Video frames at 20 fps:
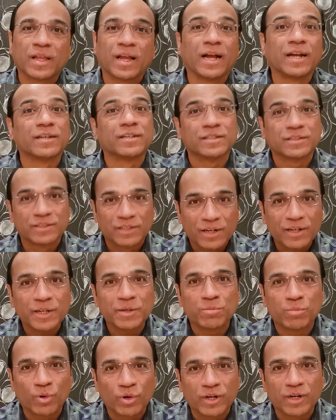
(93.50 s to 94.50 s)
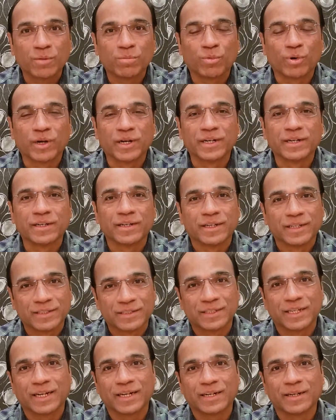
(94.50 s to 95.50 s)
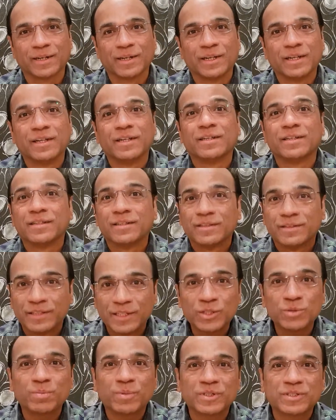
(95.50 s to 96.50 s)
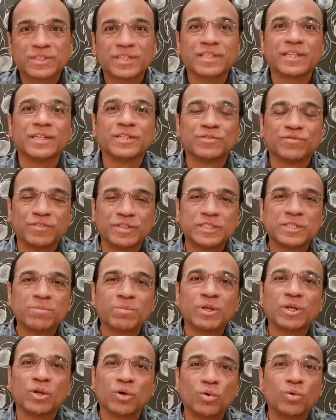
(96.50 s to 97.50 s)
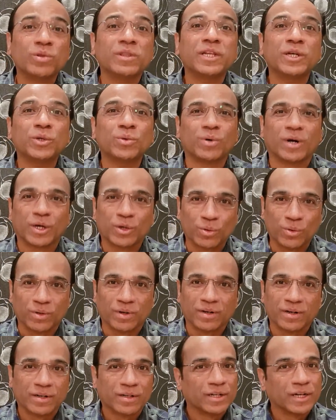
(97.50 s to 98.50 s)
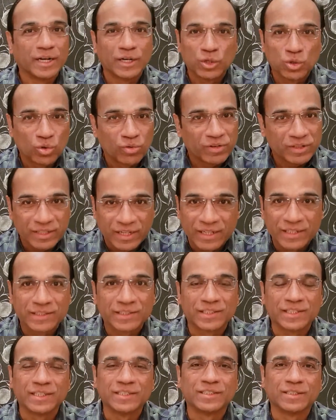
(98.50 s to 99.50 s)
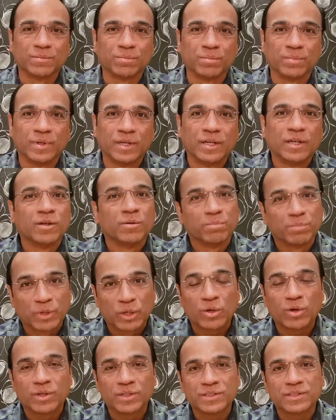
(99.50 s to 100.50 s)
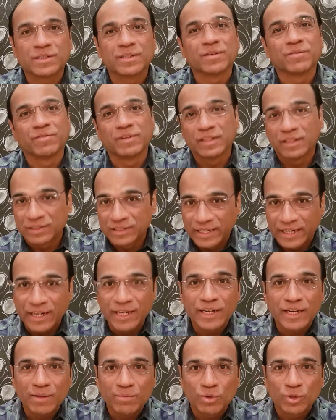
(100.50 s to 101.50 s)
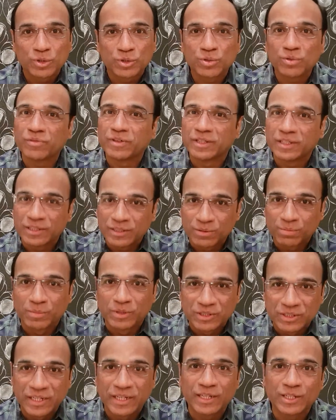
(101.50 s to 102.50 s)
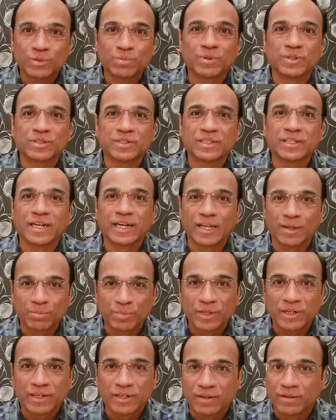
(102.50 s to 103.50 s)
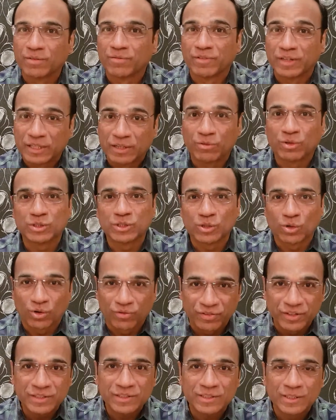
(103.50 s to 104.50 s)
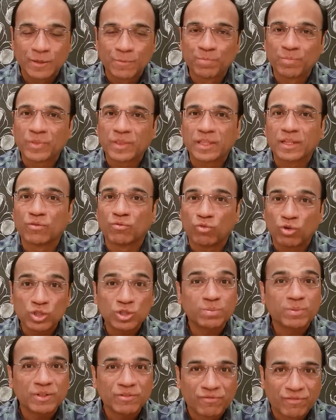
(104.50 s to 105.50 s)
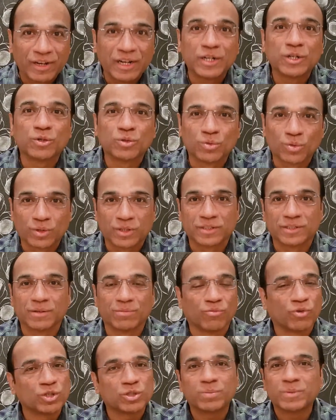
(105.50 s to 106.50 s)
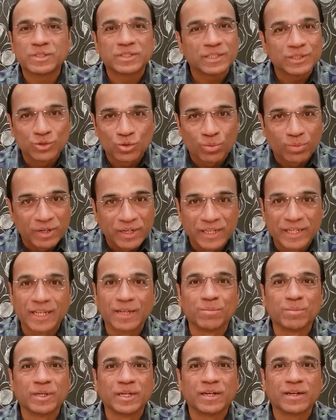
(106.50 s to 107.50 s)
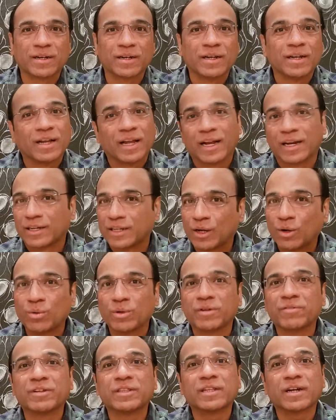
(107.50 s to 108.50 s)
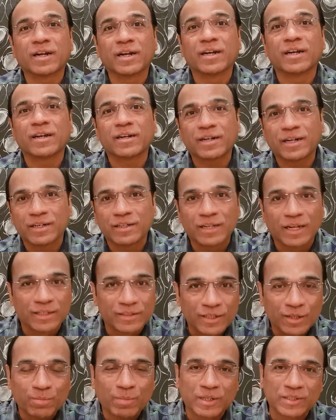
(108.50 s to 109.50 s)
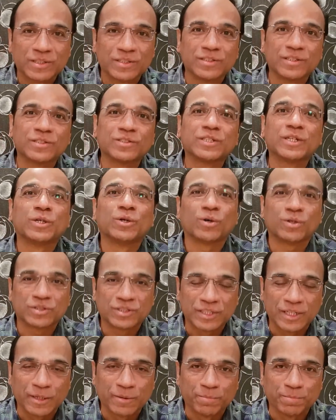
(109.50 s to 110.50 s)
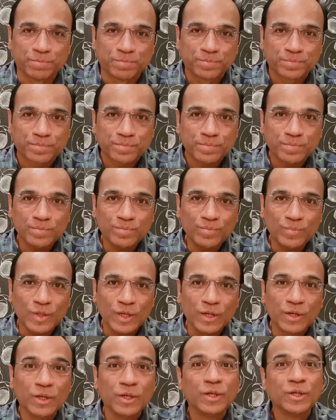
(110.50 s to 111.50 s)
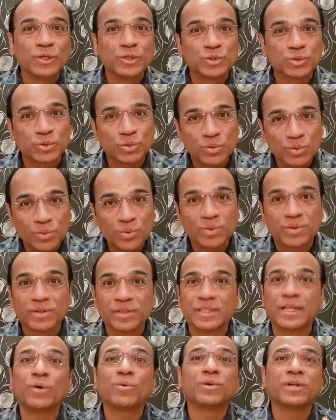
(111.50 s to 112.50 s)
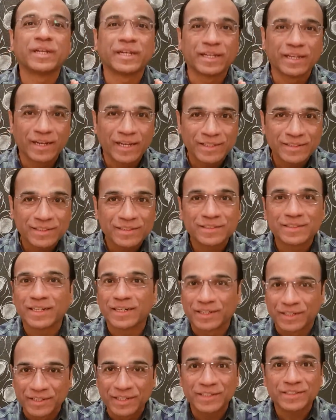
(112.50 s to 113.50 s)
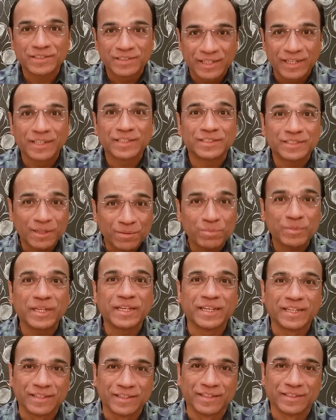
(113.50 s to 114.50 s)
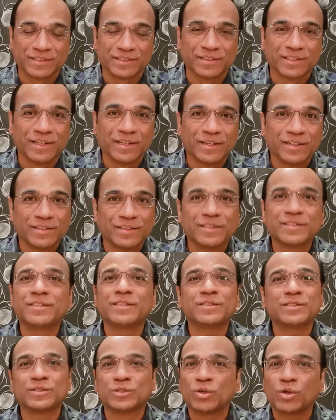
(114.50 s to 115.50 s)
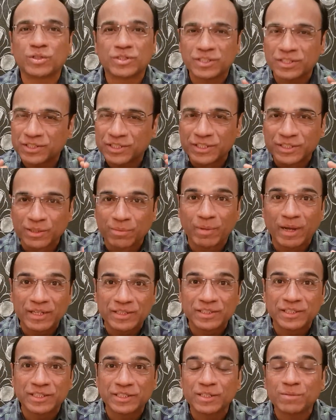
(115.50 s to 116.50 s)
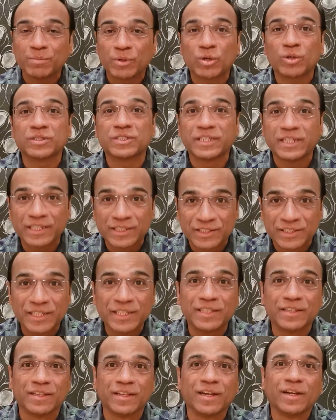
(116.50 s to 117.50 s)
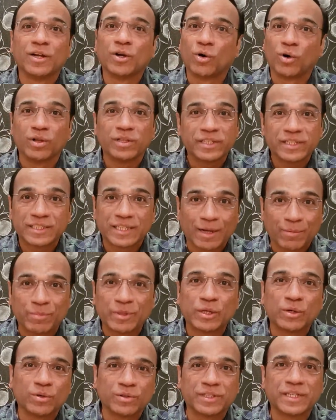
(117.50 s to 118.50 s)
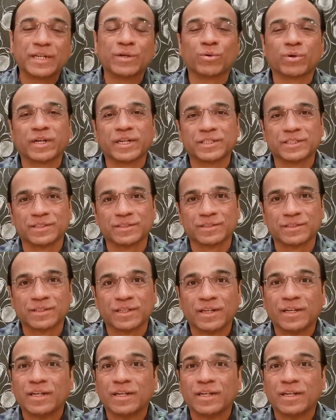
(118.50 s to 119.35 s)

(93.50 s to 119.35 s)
And the third important point is that this person is visible only to Arun and no one else sees him. Because when the second time also, when this mysterious person had appeared when he was in office, the watchman failed to notice him. Watchman says nobody came here, and now even the conductor and the other passengers did not see him. So now he realizes that yes, there is something in this. This is not just his imagination, because he has seen all this happening on 3 occasions.